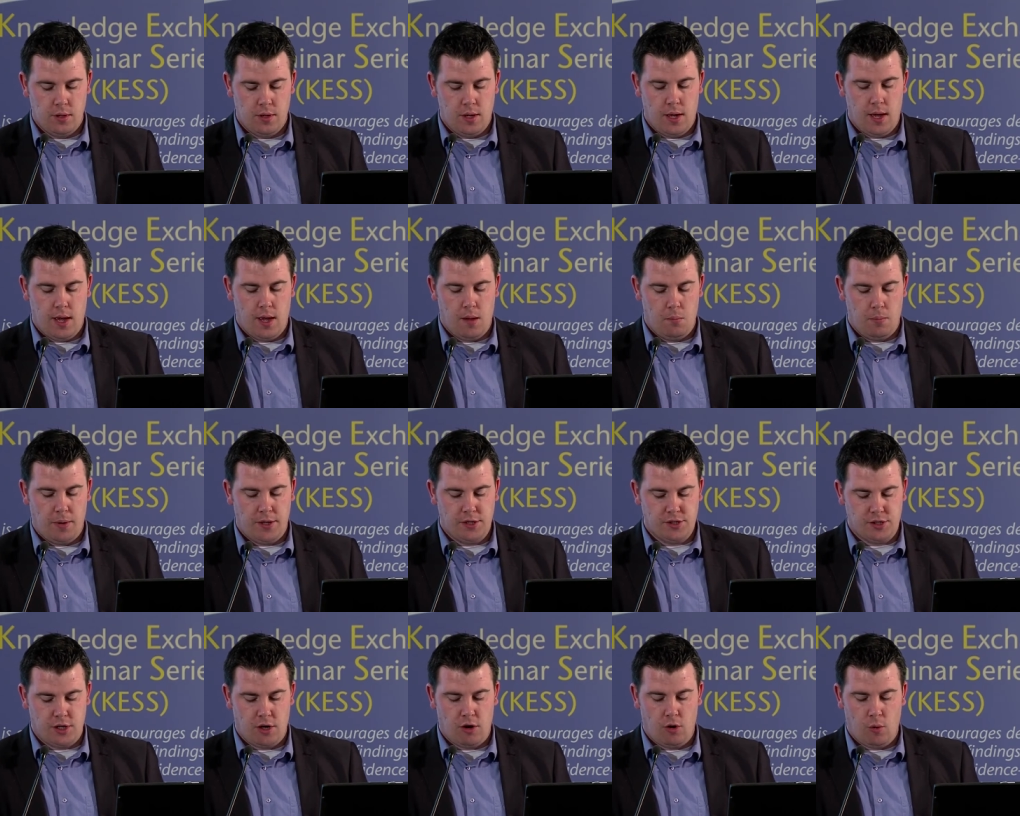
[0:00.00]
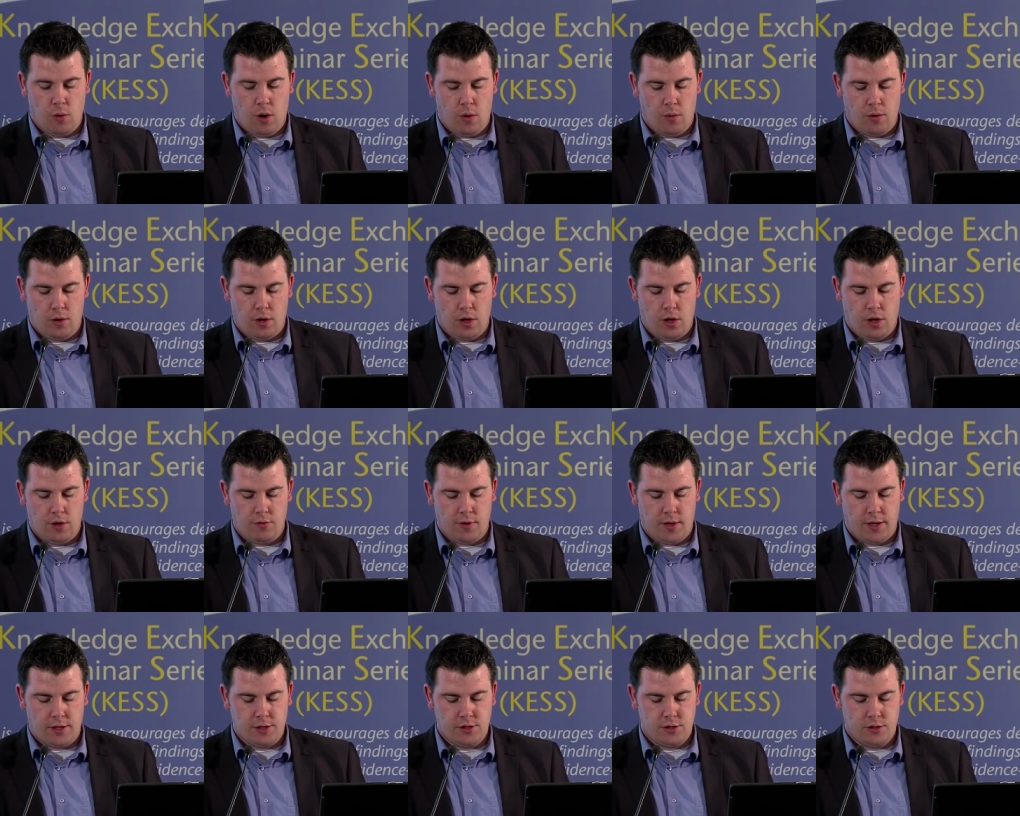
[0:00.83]
um, by zero hour
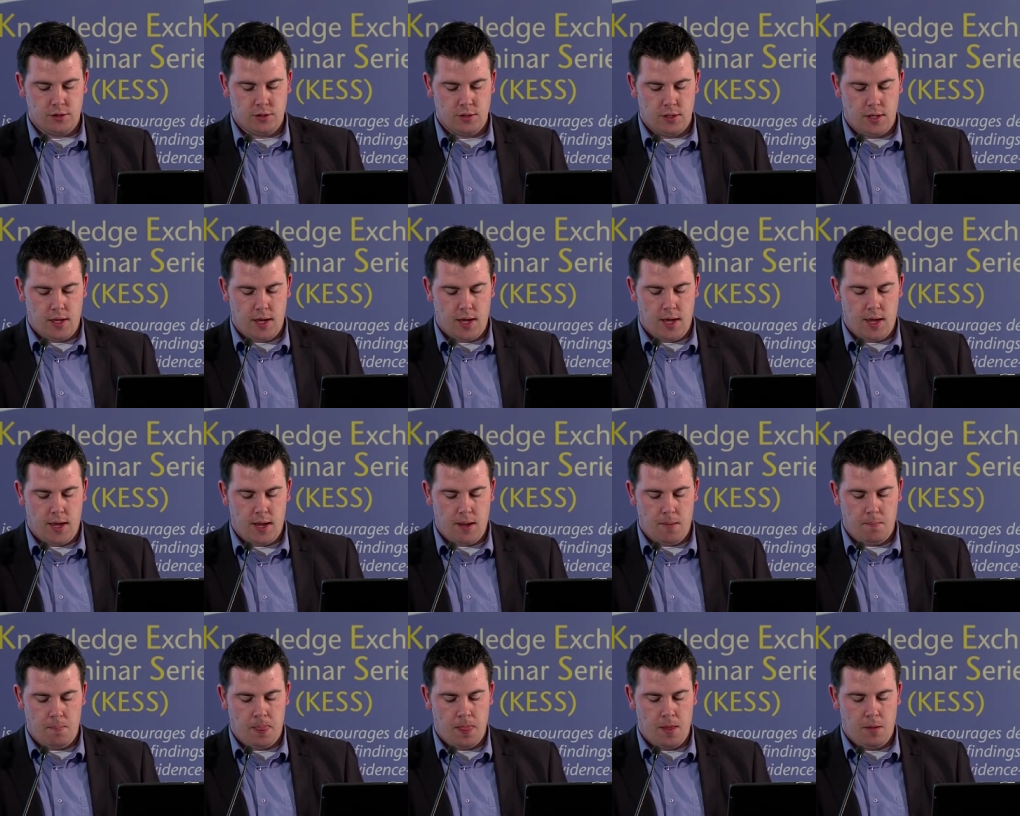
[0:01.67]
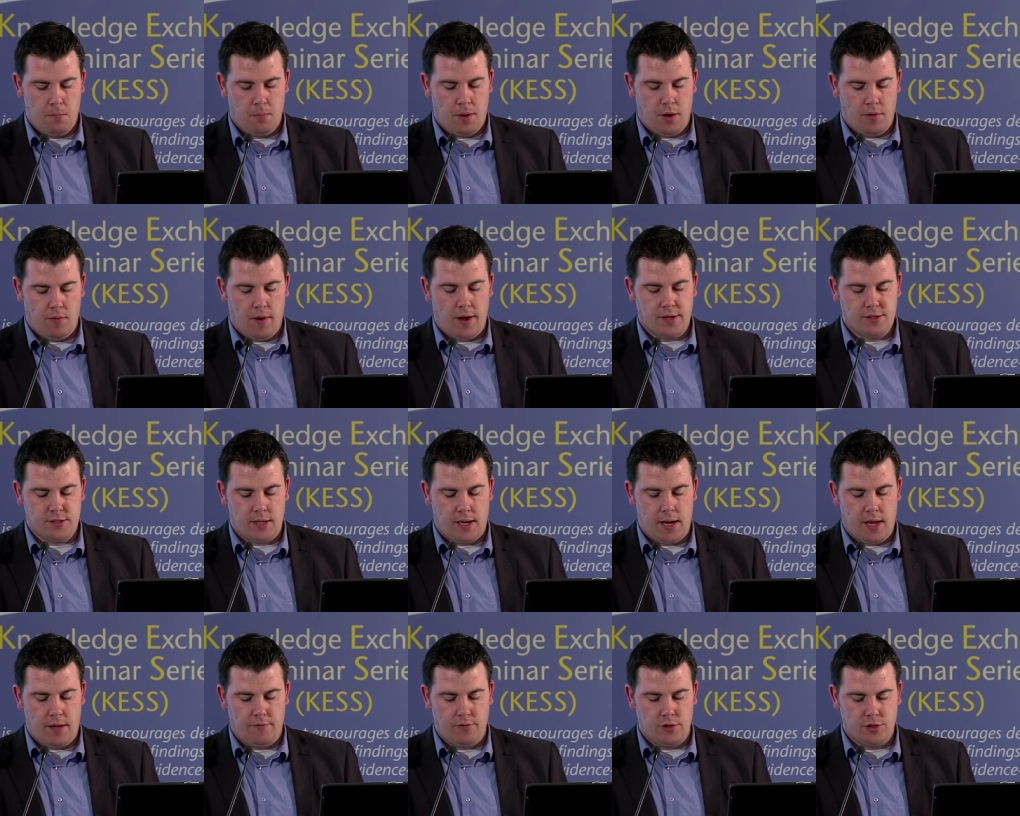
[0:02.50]
contracts, um, by rising
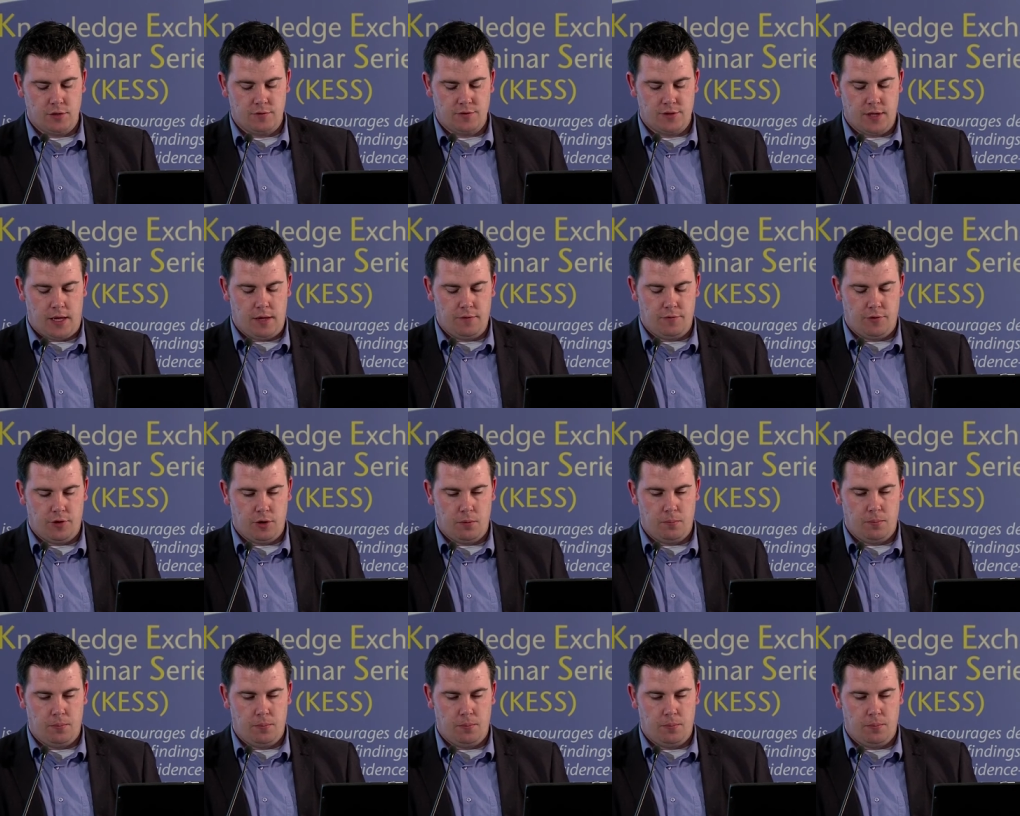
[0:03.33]
levels of self,